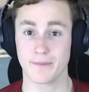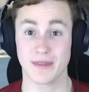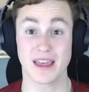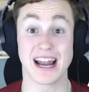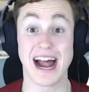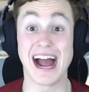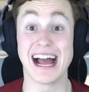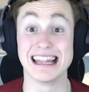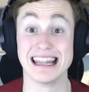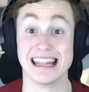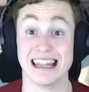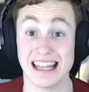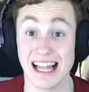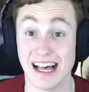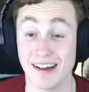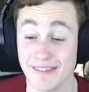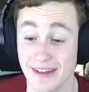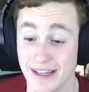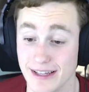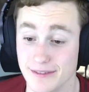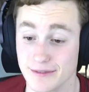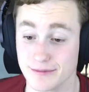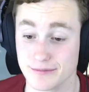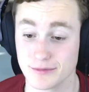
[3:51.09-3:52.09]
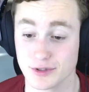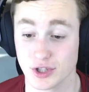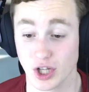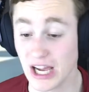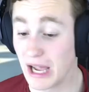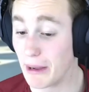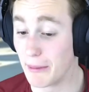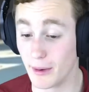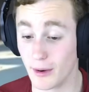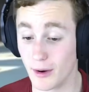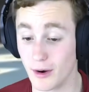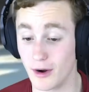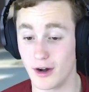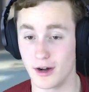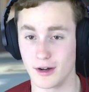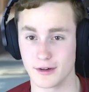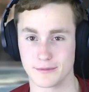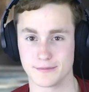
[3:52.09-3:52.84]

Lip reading: And I love it. Don't get me wrong.